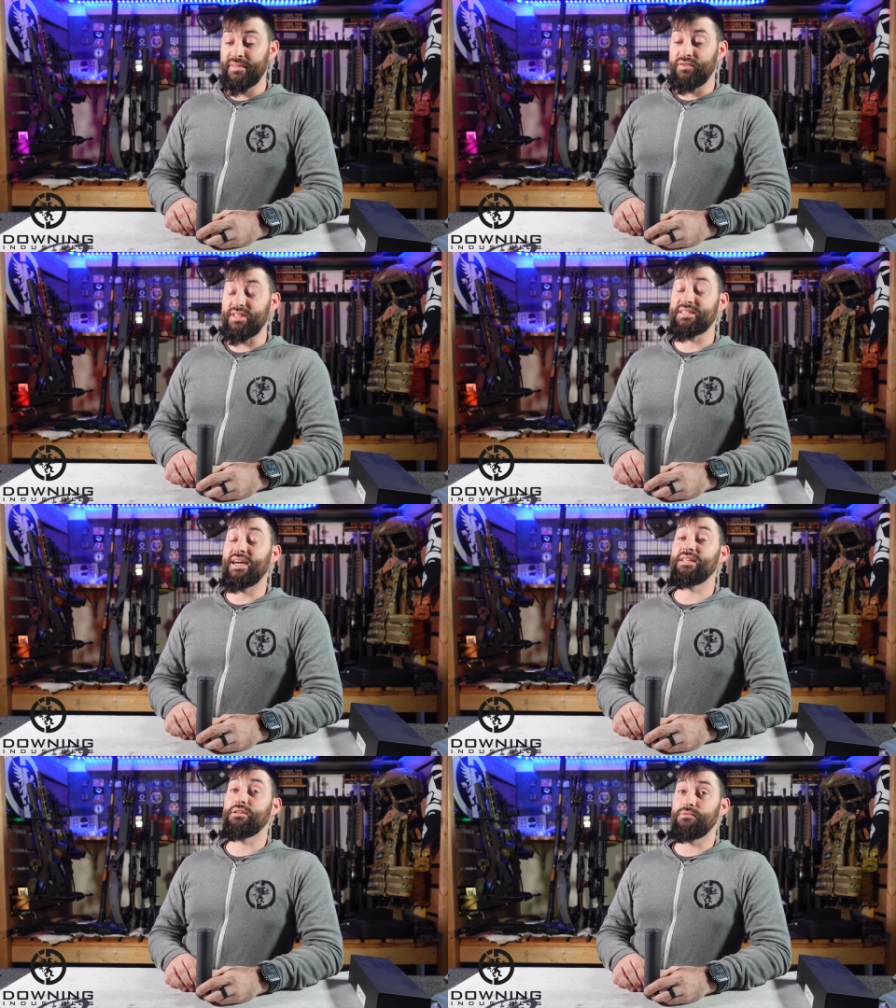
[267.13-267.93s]
this
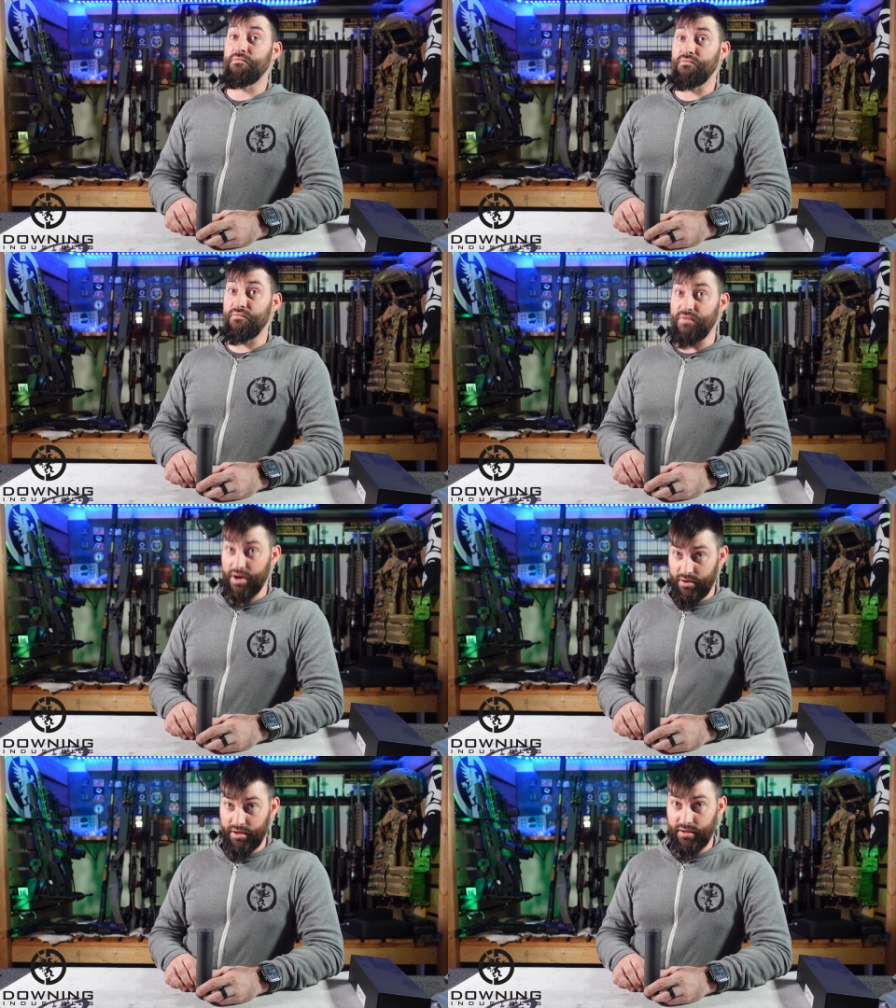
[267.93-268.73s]
guy does
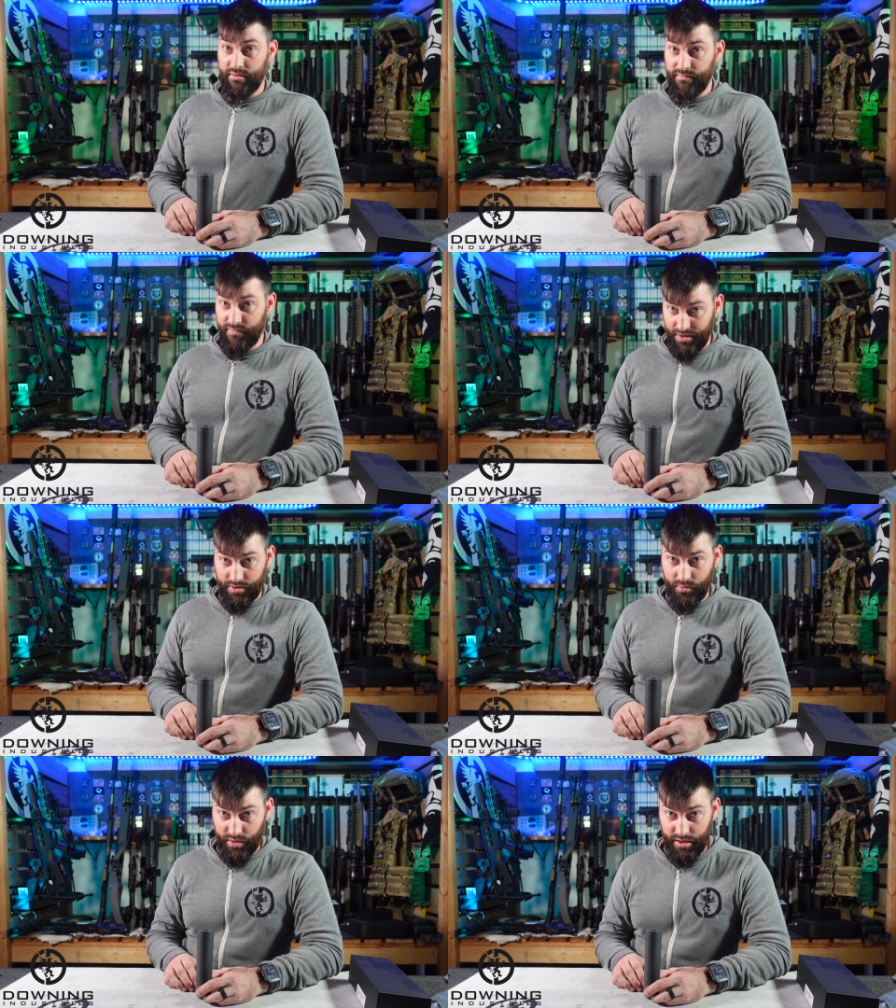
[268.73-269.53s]
very,
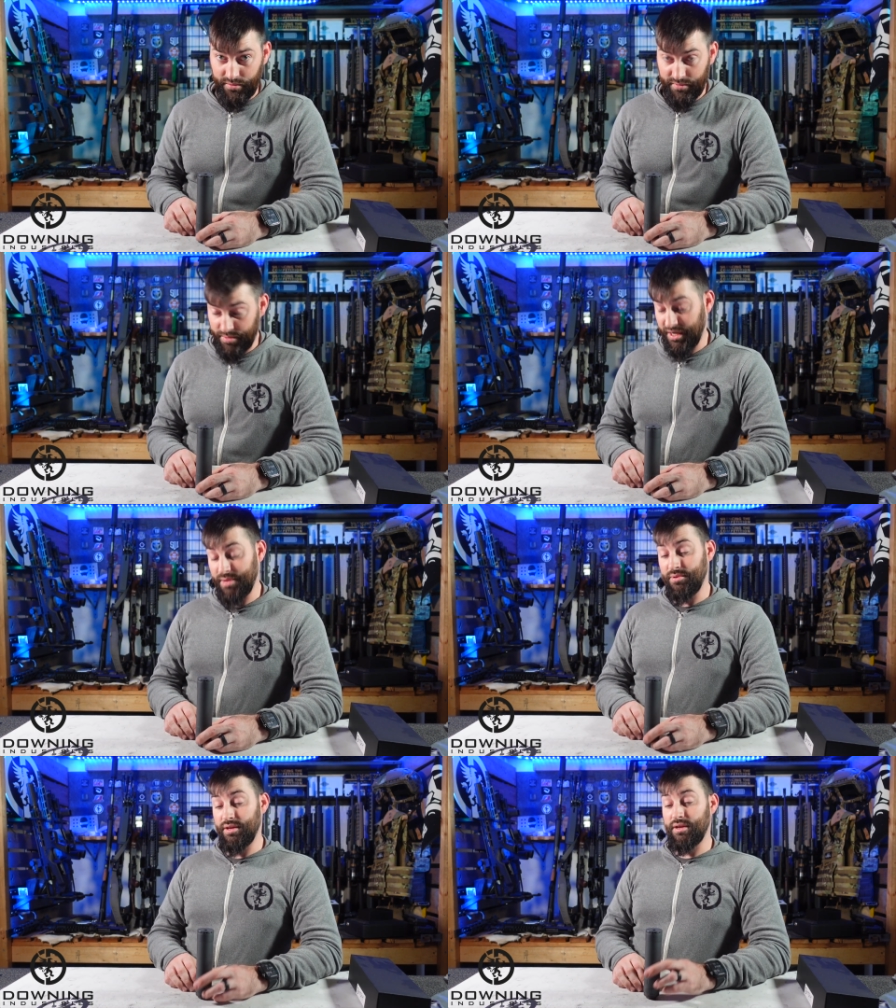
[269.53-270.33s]
very well, in my
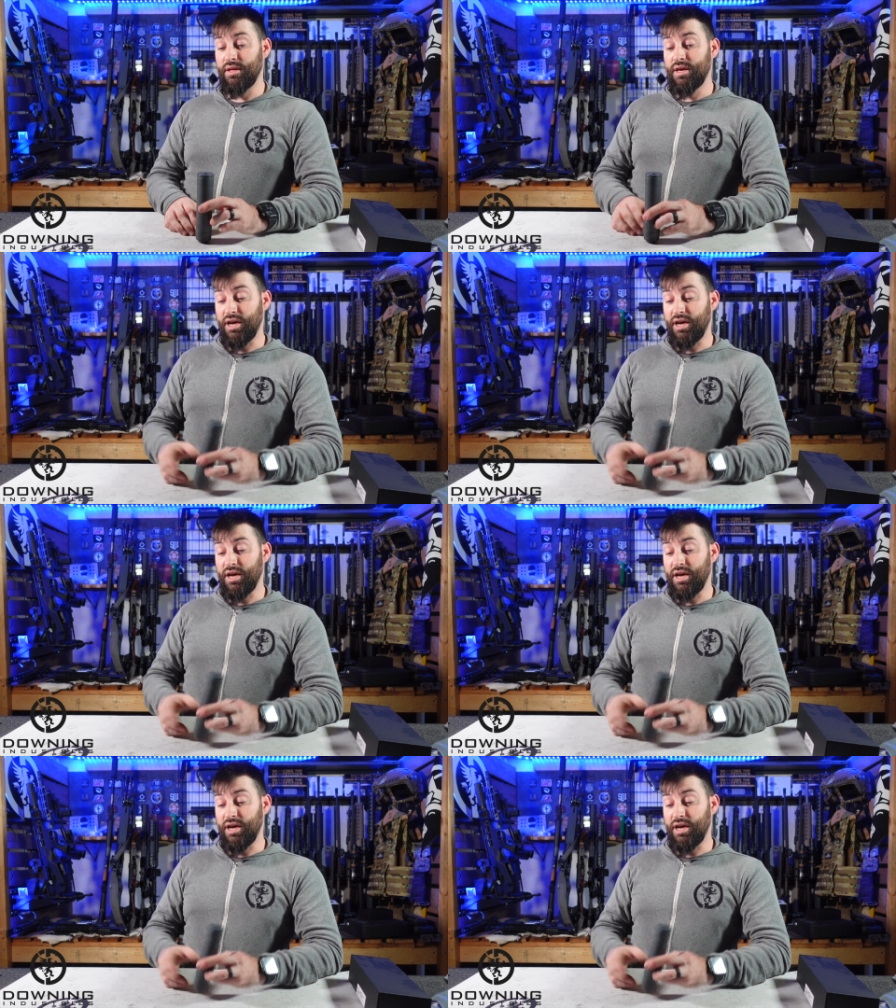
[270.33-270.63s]
opinion.